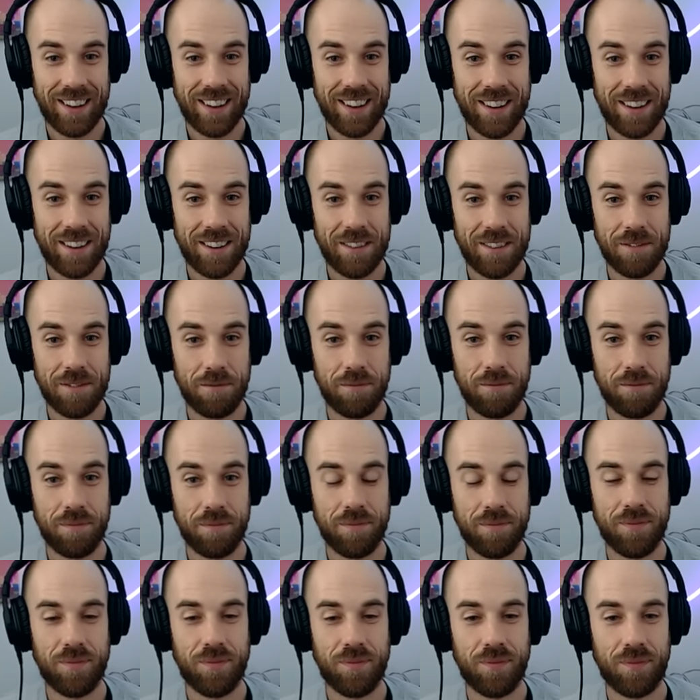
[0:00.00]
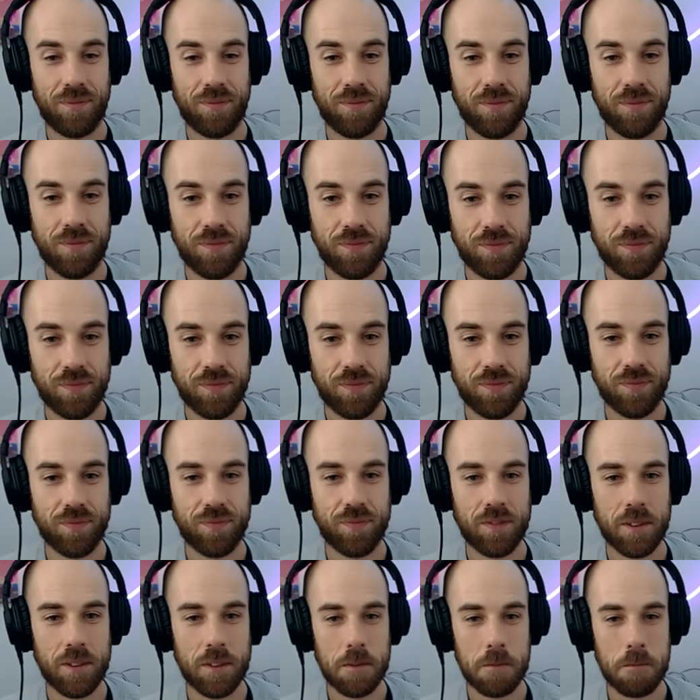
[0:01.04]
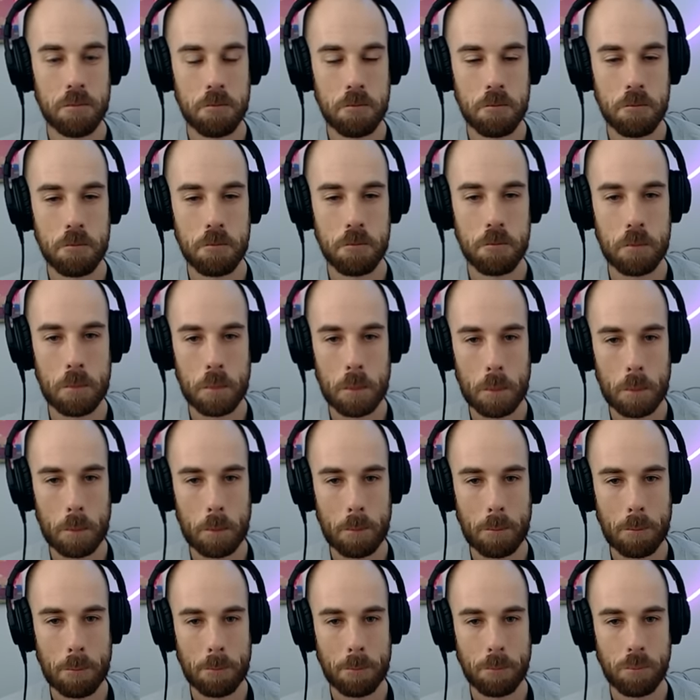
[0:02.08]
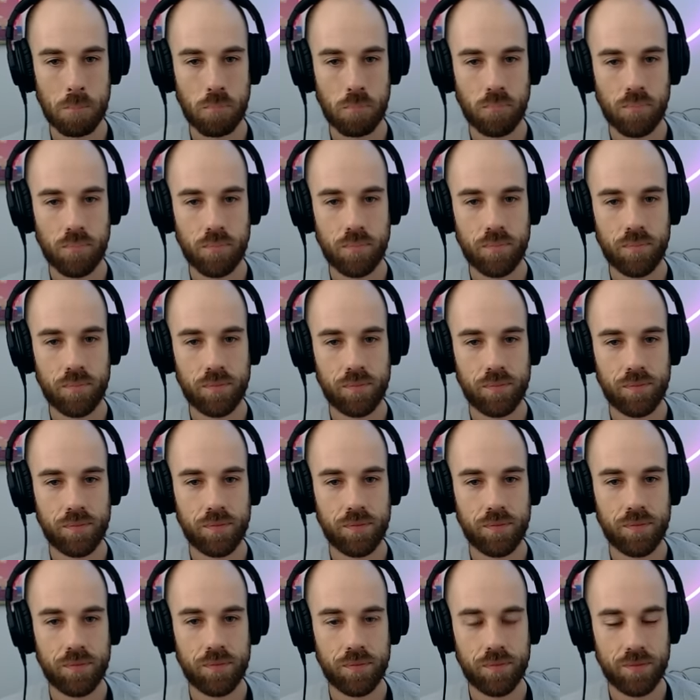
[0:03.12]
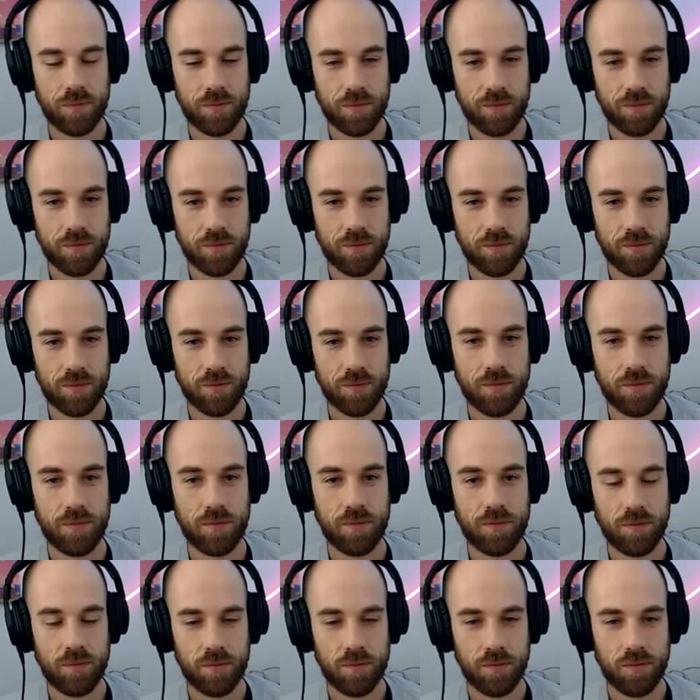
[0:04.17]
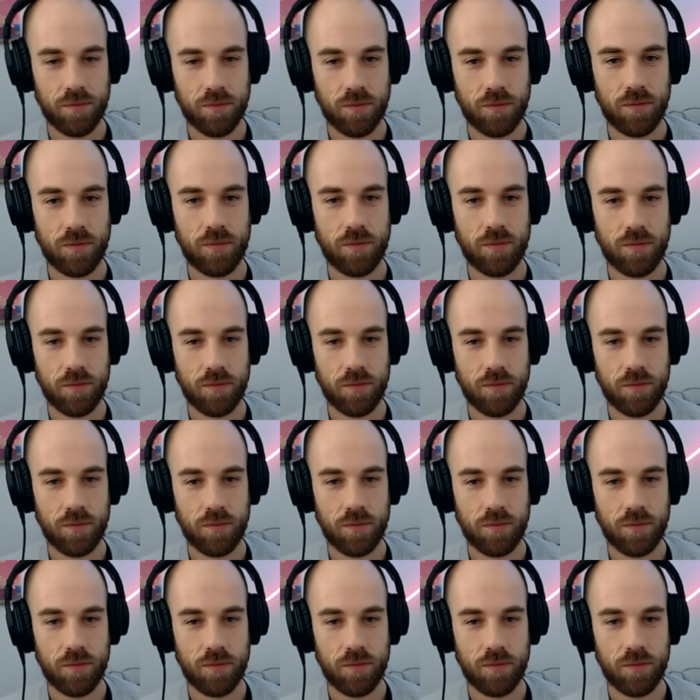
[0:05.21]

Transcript: (silent)